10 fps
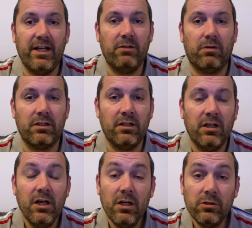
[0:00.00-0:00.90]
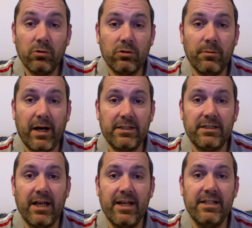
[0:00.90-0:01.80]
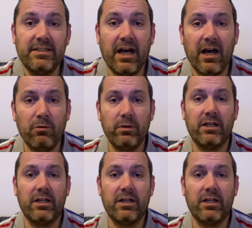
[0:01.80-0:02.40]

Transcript: want to talk about today, is how we